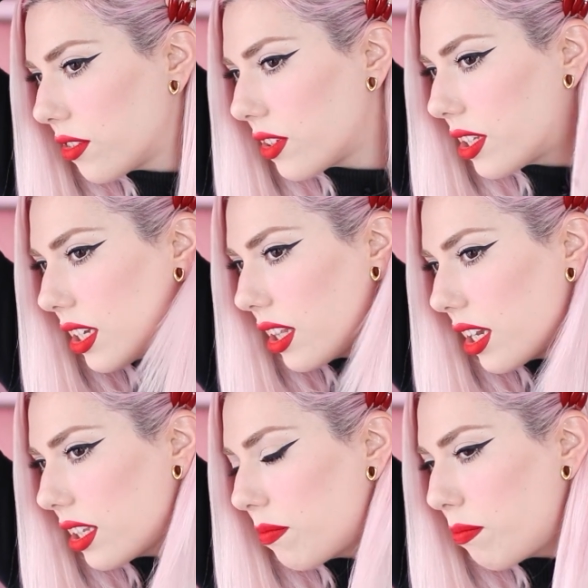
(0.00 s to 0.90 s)
you see
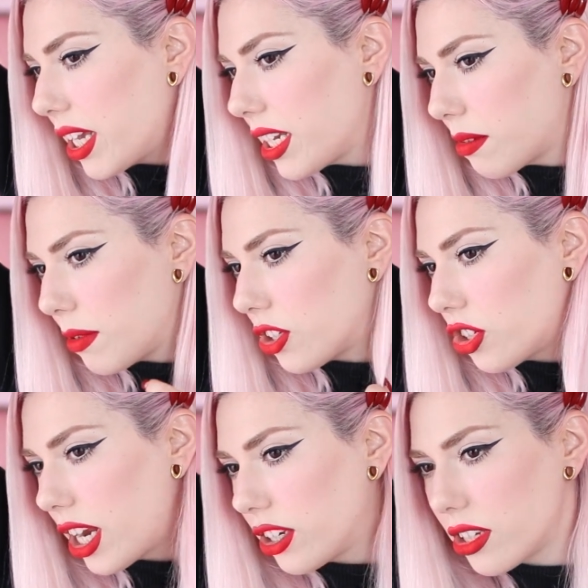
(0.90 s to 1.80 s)
like the placement
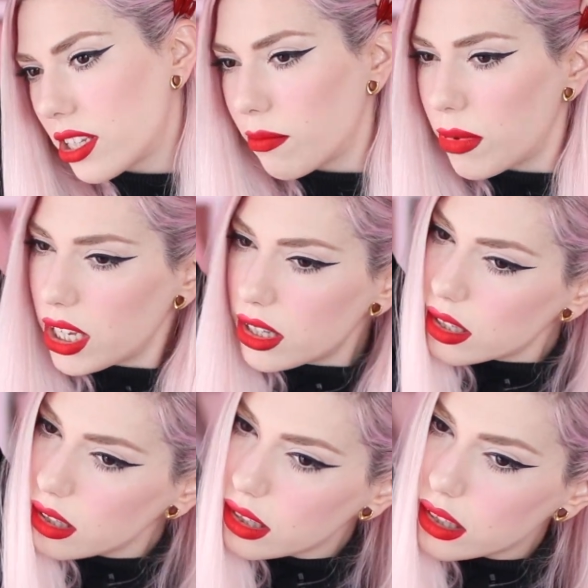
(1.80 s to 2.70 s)
changes a
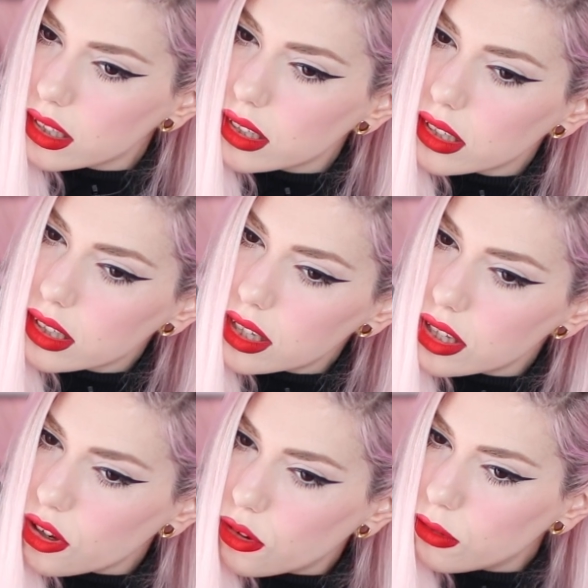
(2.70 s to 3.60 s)
bit.
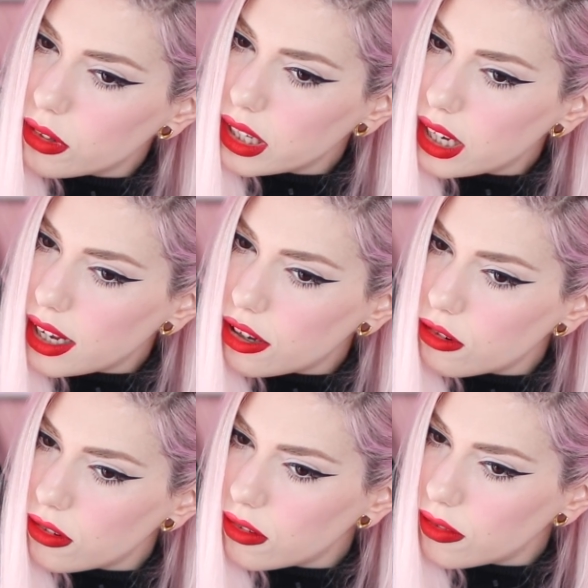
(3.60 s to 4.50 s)
So
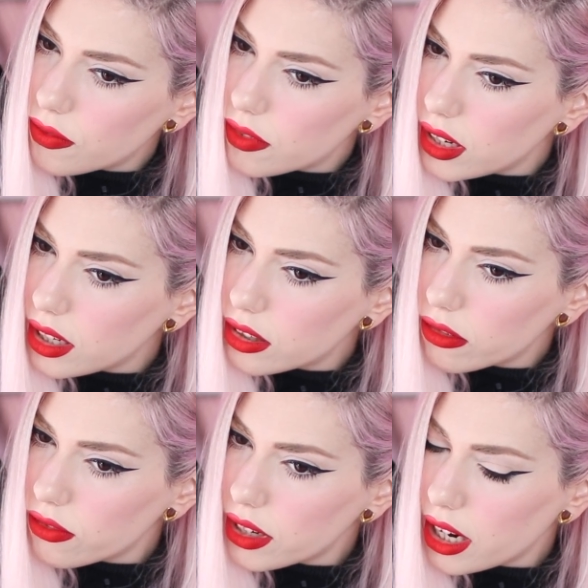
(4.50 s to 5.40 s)
now I need
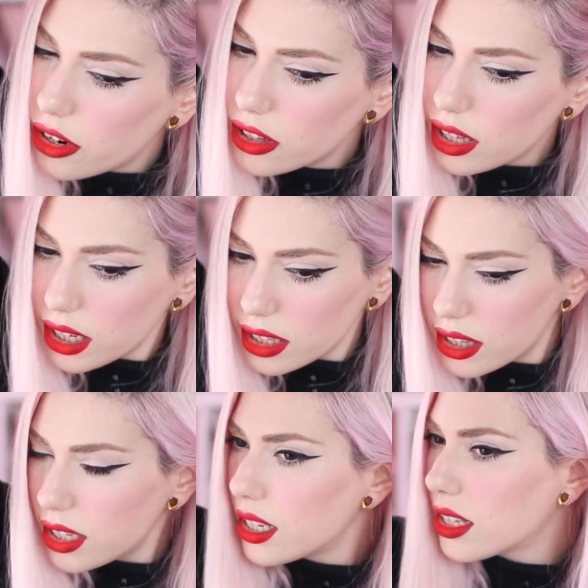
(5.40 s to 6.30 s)
to figure out
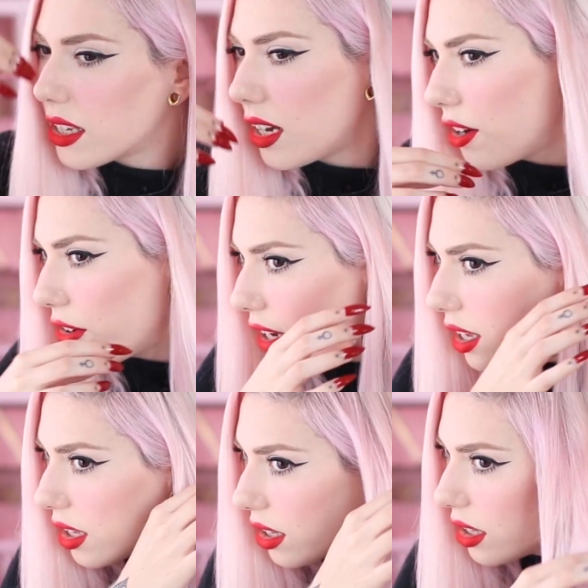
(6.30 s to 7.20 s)
like this
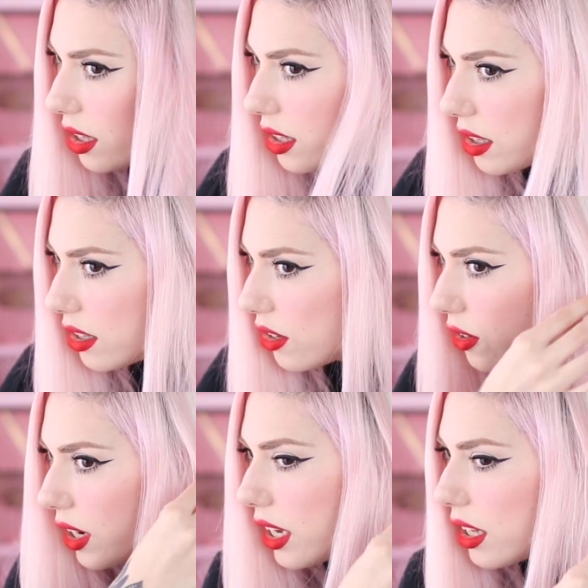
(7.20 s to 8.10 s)
area.
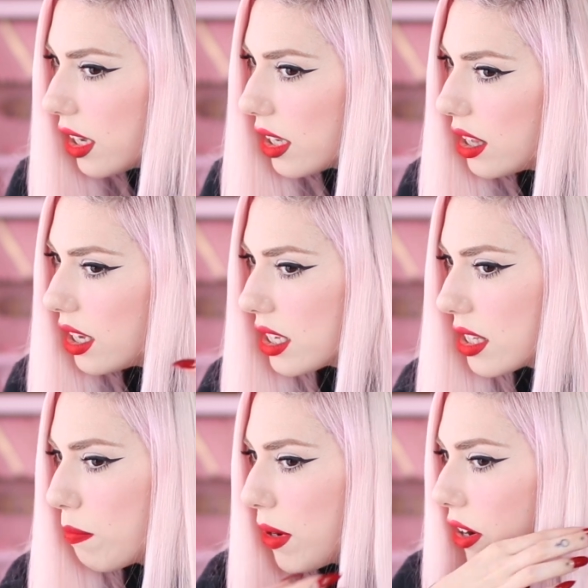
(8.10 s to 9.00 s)
Okay, like
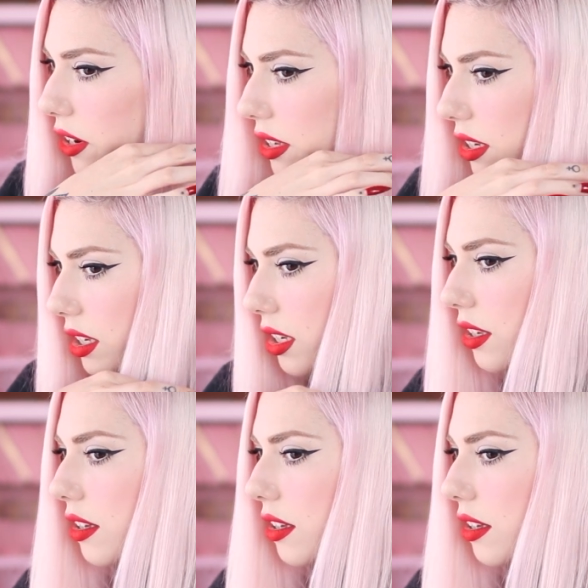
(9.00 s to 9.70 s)
this part.